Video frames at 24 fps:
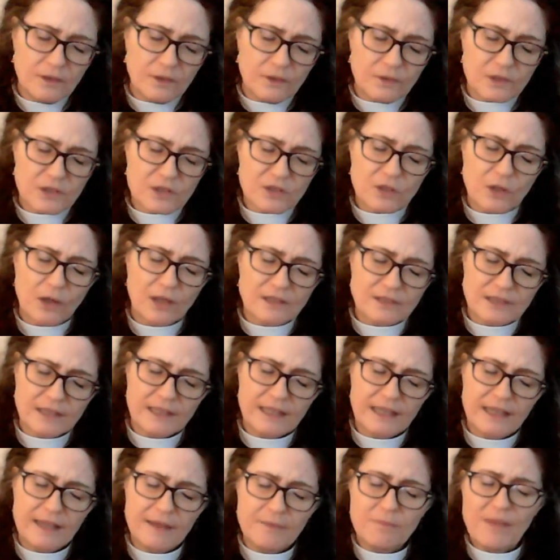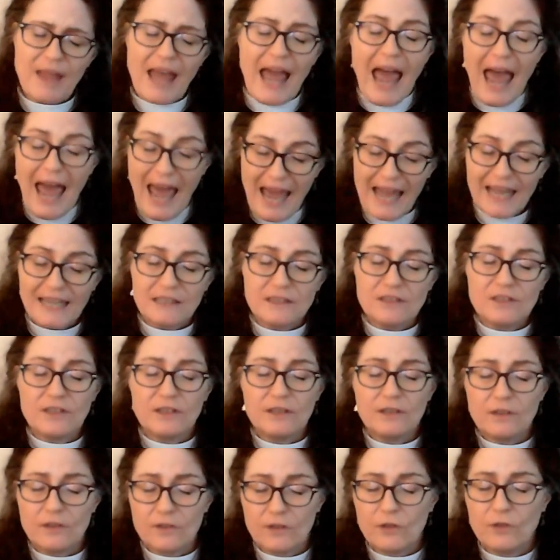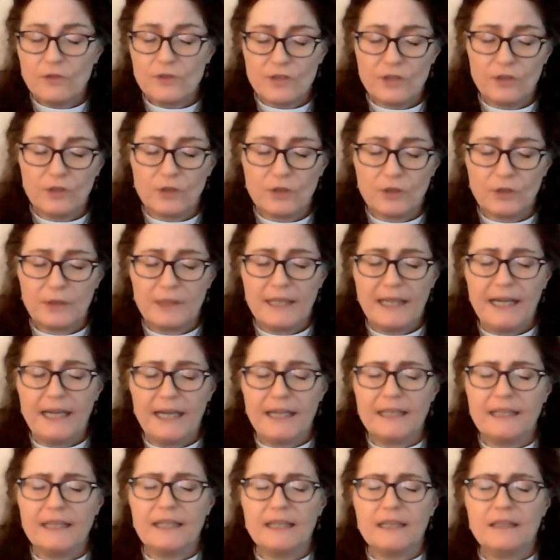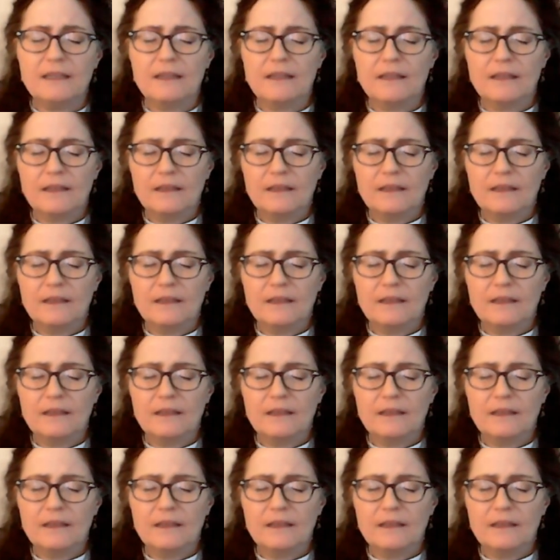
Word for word: who assaulted him and those who created,